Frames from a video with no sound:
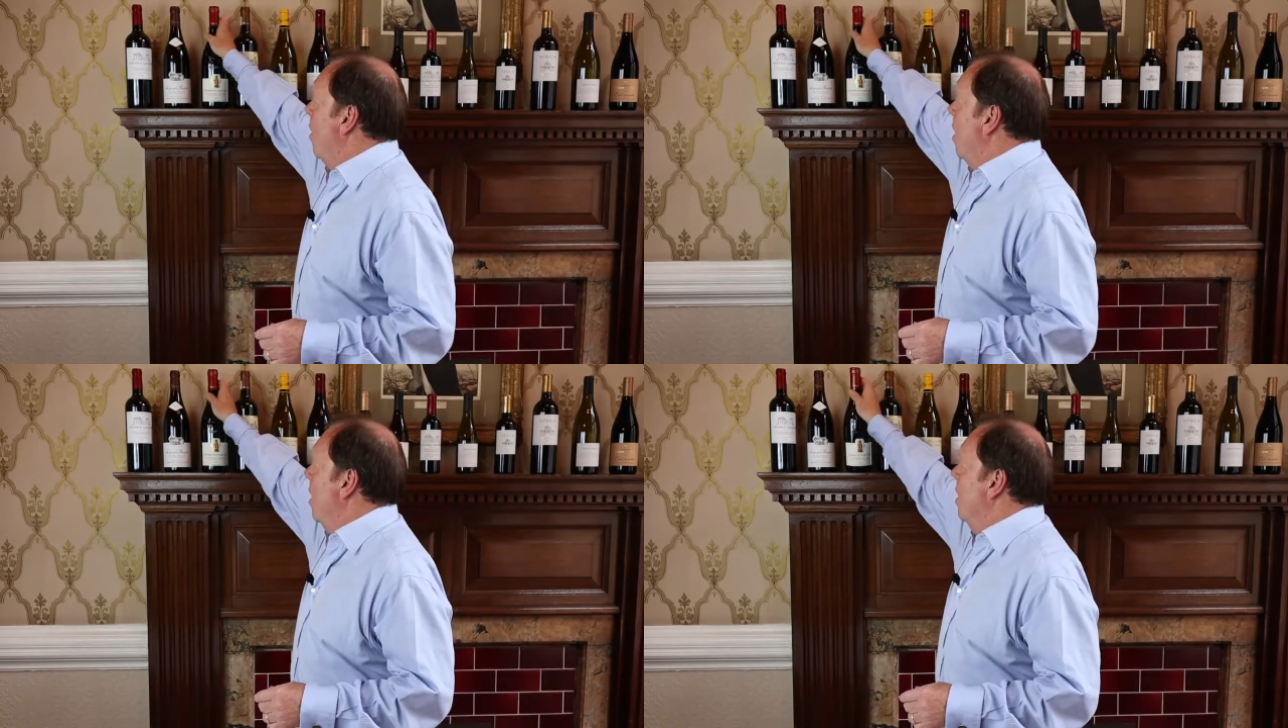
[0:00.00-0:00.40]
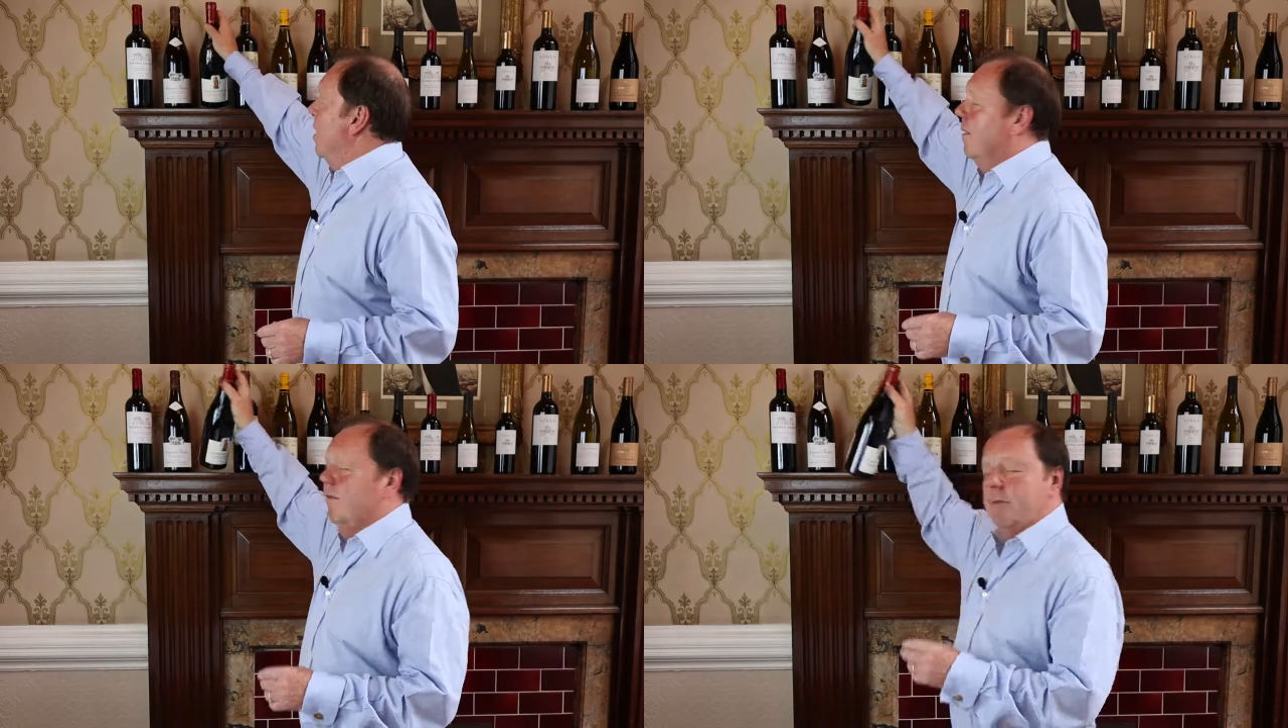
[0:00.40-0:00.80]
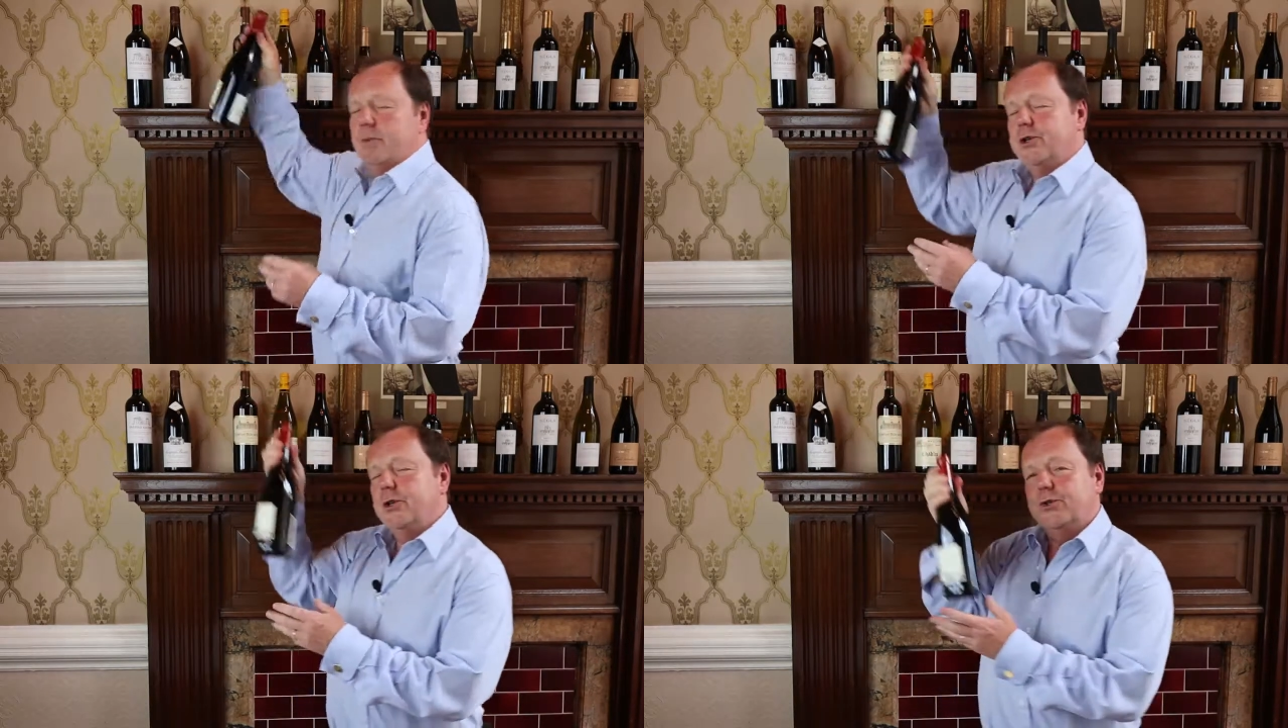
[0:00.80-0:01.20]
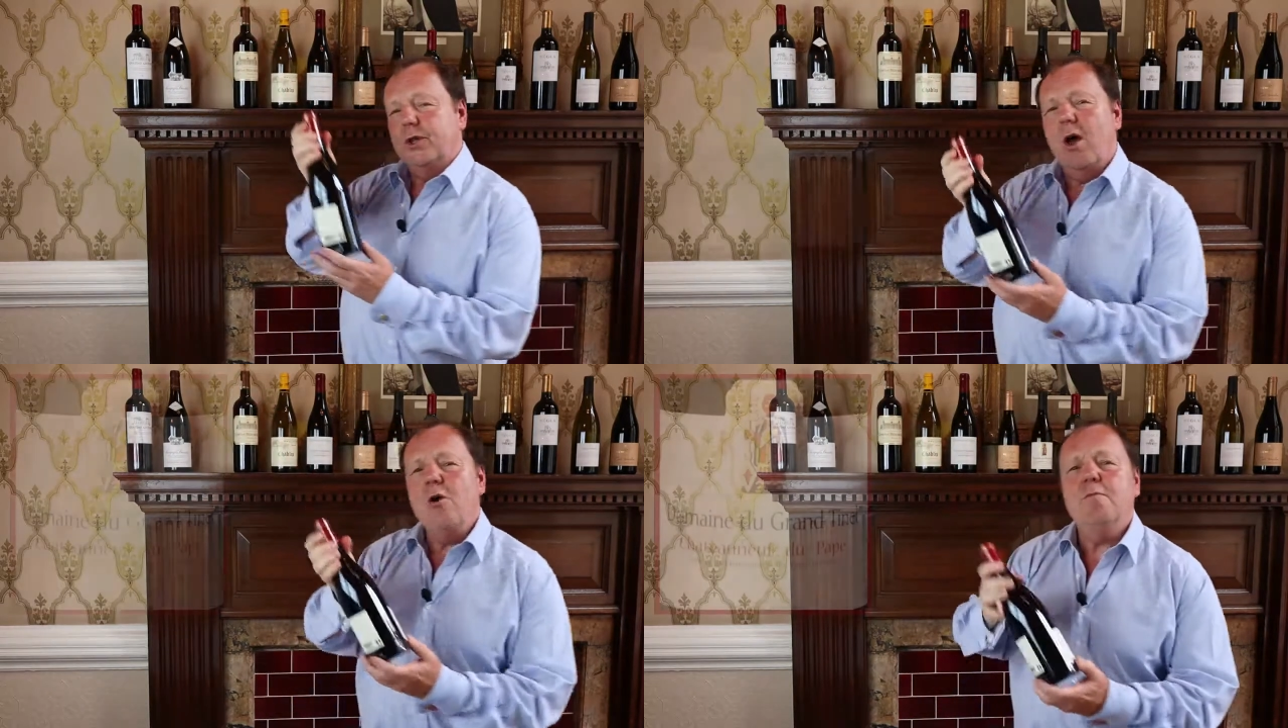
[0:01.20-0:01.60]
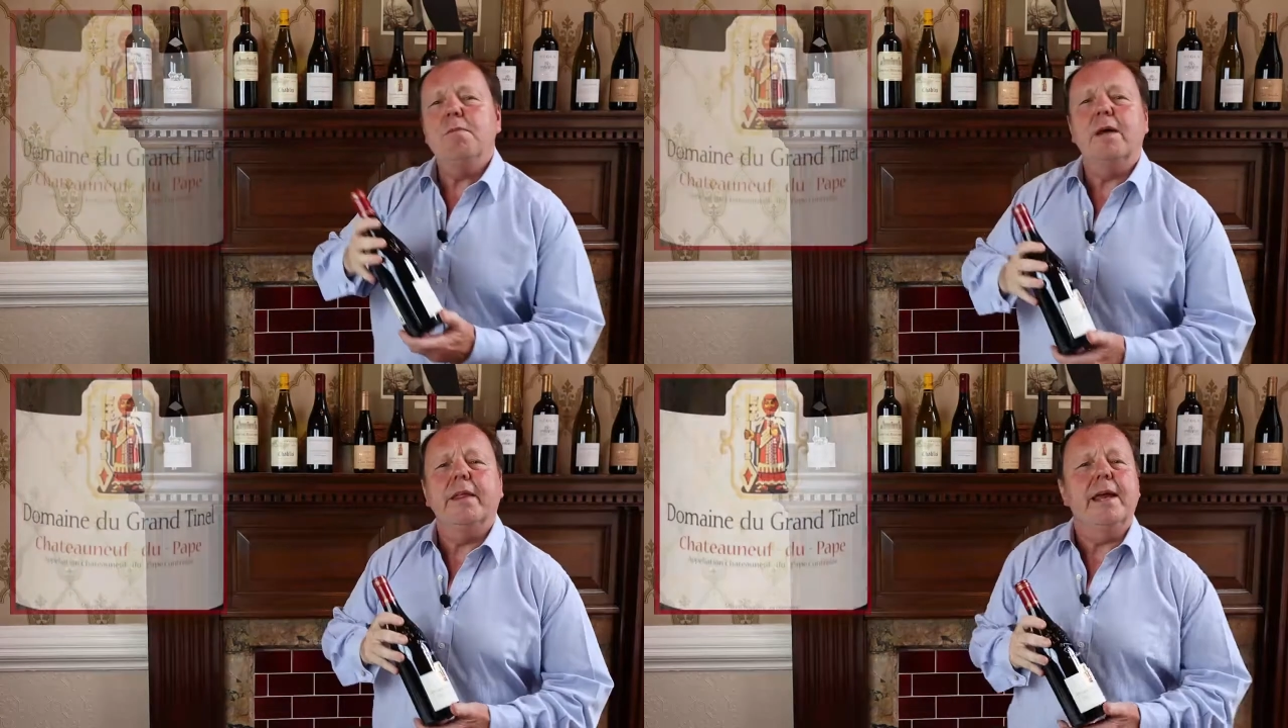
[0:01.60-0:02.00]
Lovely producer, owned
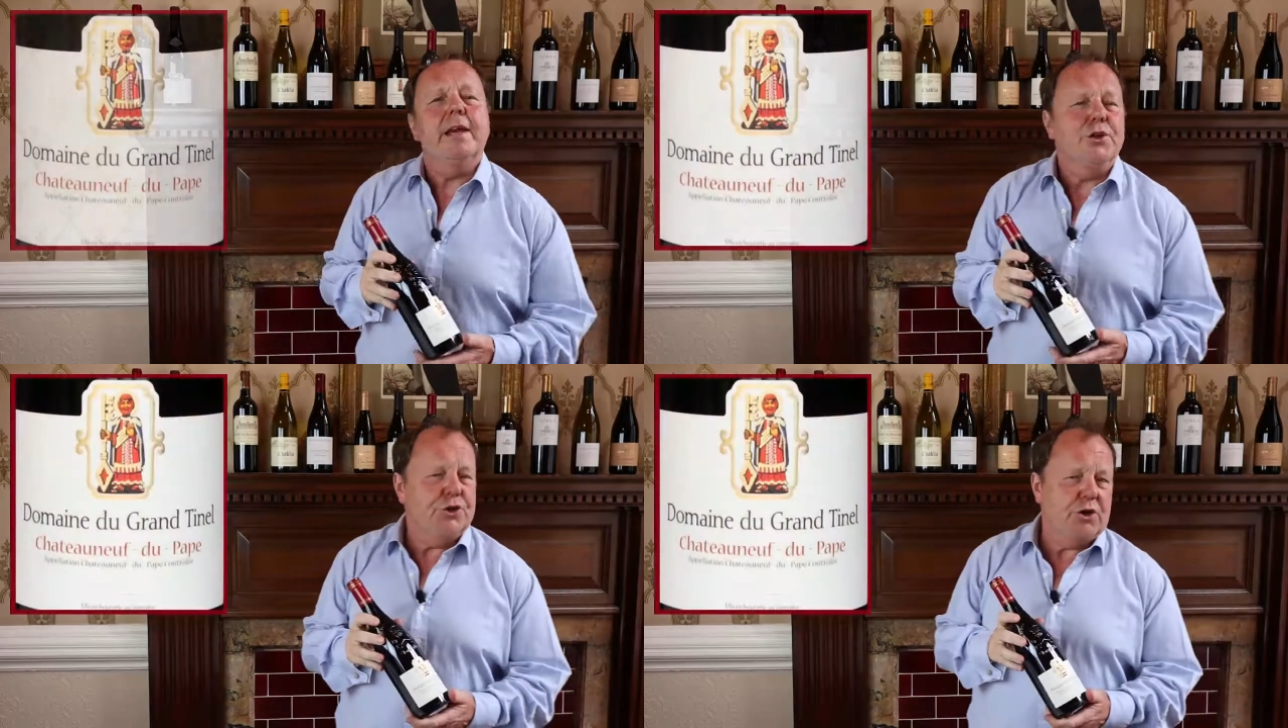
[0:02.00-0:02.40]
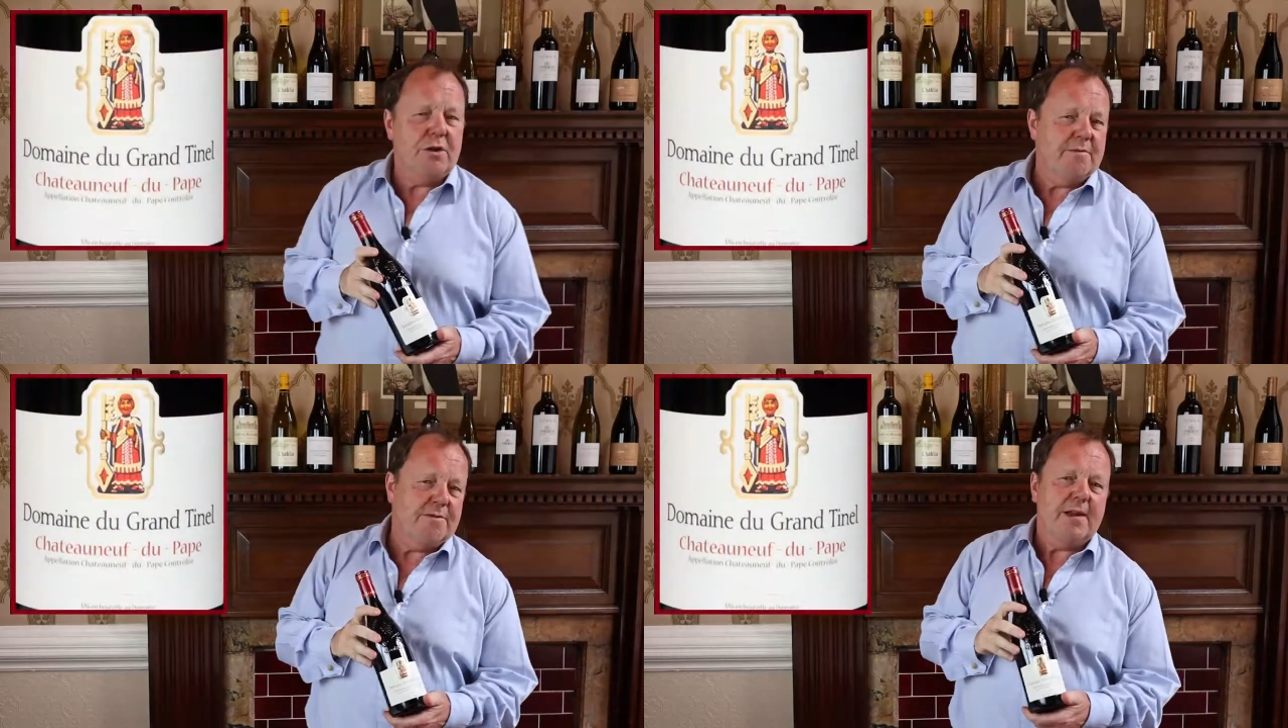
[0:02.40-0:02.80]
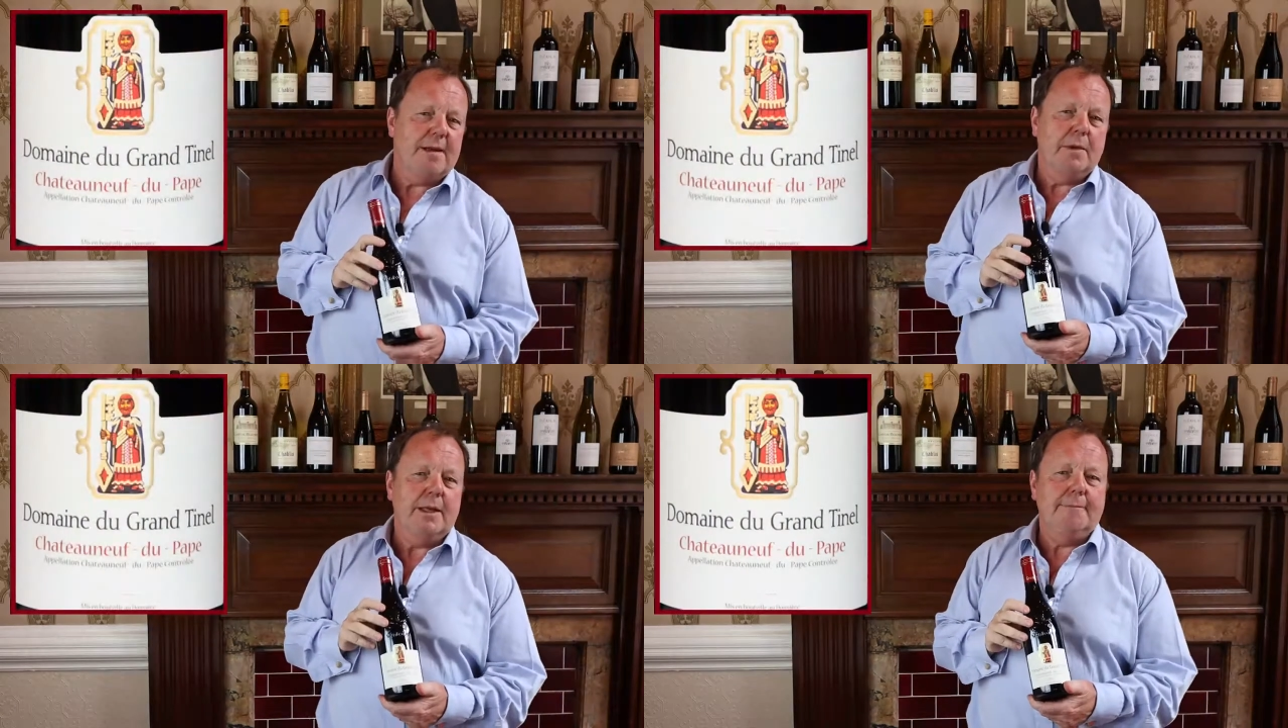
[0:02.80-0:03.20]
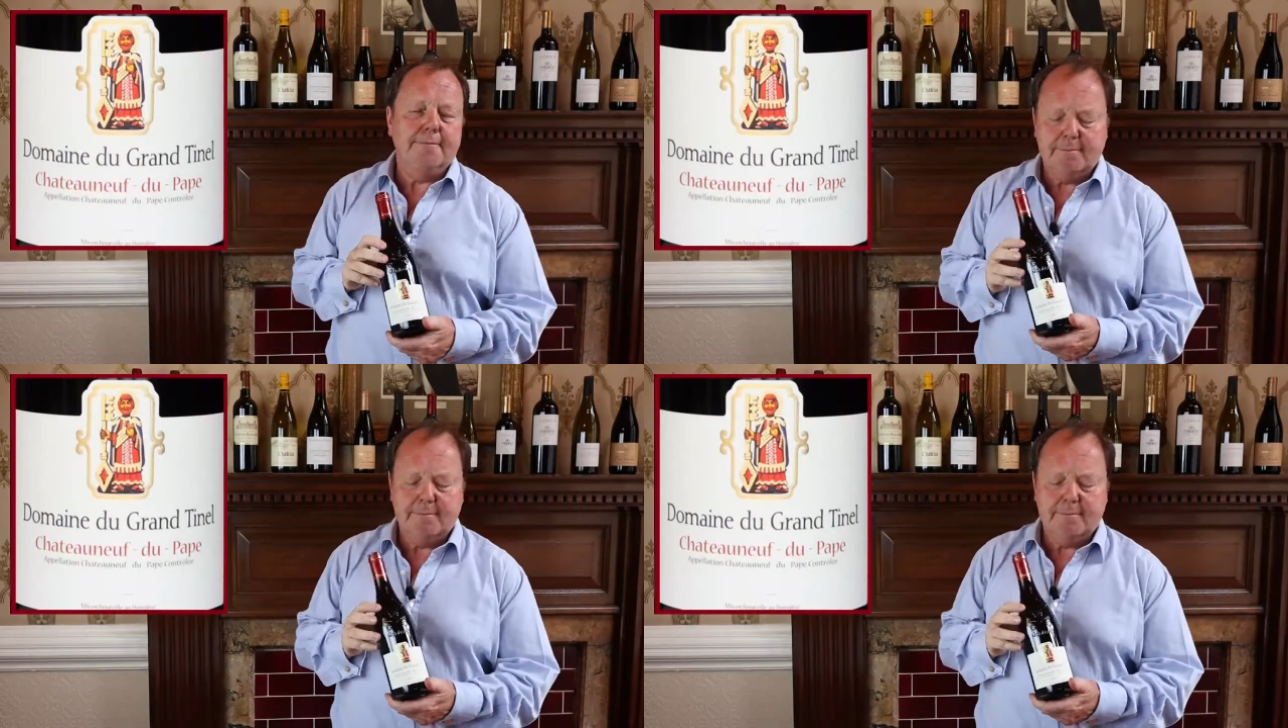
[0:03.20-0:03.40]
by the Cherrier family.